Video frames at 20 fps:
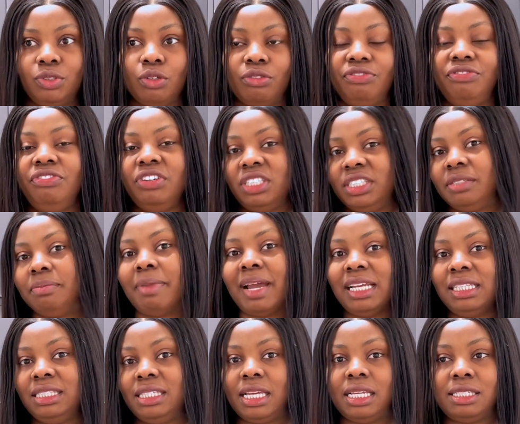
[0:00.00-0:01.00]
to fit my
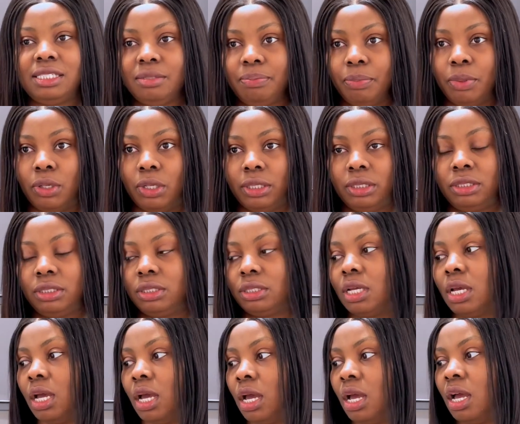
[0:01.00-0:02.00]
taste buds,
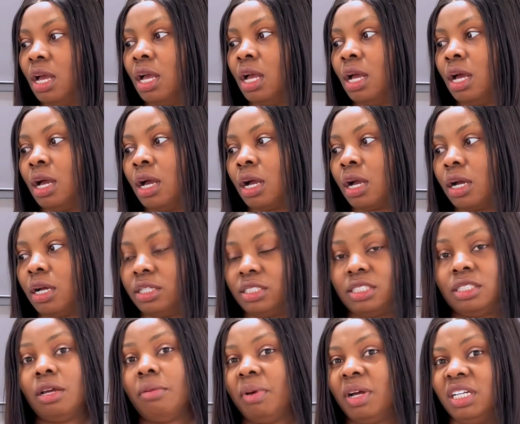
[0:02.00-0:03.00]
cause
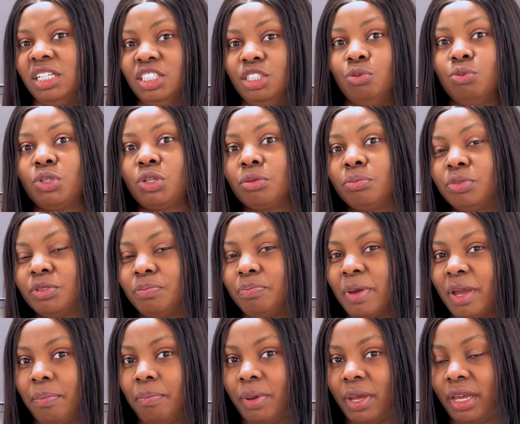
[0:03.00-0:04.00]
normally you wouldn't put
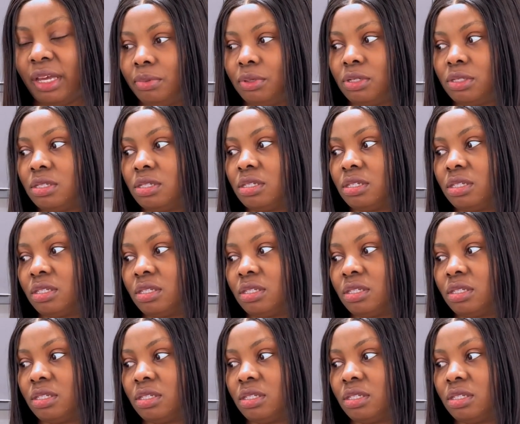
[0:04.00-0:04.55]
pepper. But